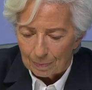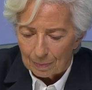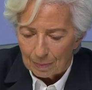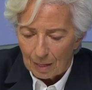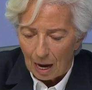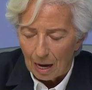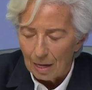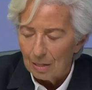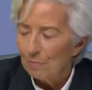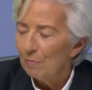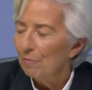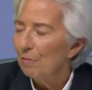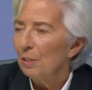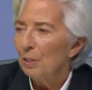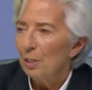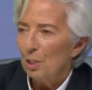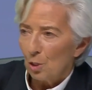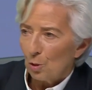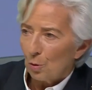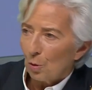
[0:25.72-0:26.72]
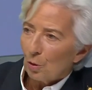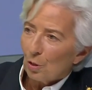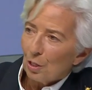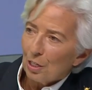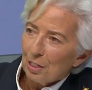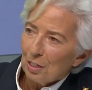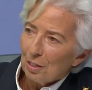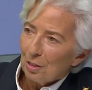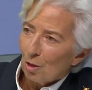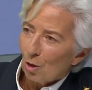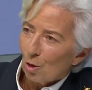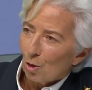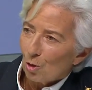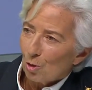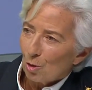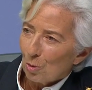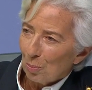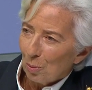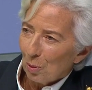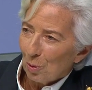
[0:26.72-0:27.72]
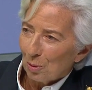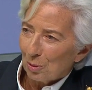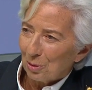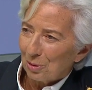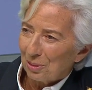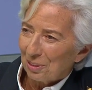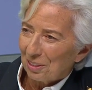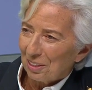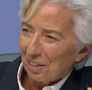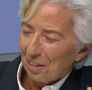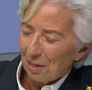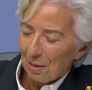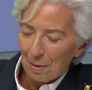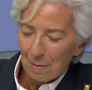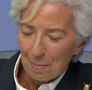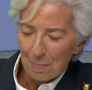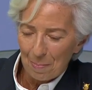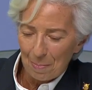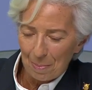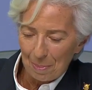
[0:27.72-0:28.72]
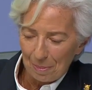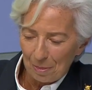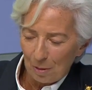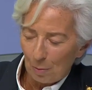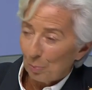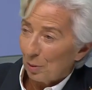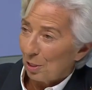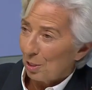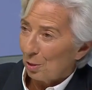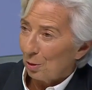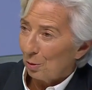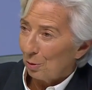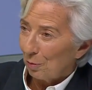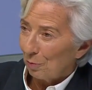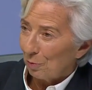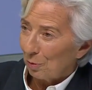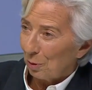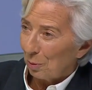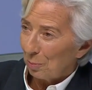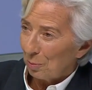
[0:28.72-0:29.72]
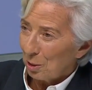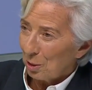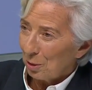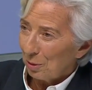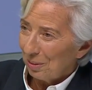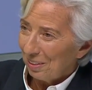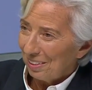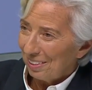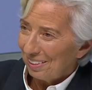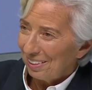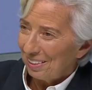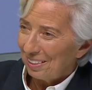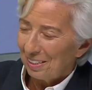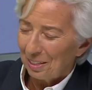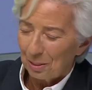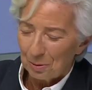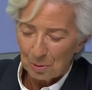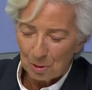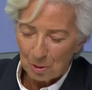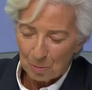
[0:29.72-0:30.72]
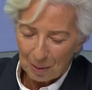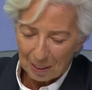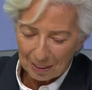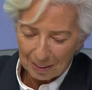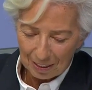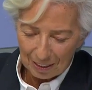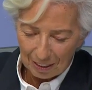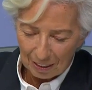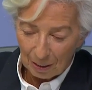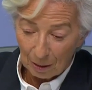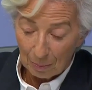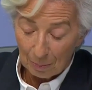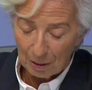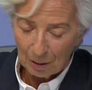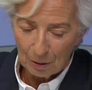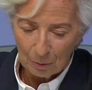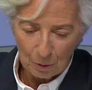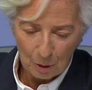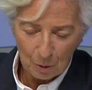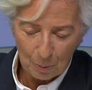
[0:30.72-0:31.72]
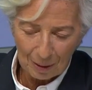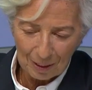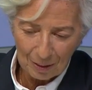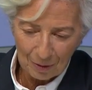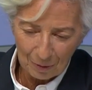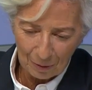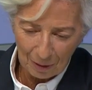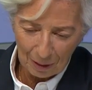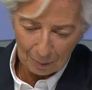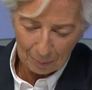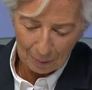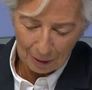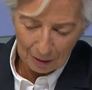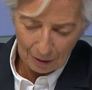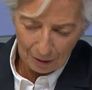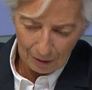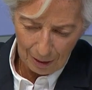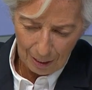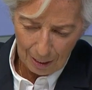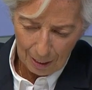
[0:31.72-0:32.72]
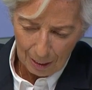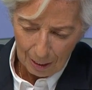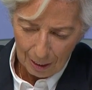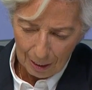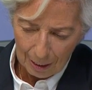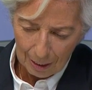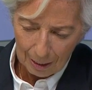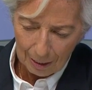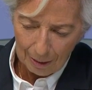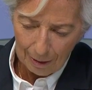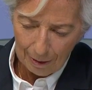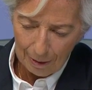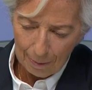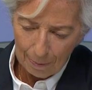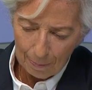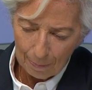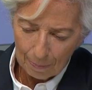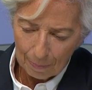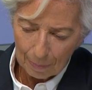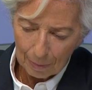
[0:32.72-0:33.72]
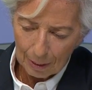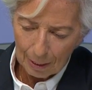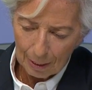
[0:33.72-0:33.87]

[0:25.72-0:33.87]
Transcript: I very strongly support um, the president of the Commission in that respect, and in many respects for that matter. Um,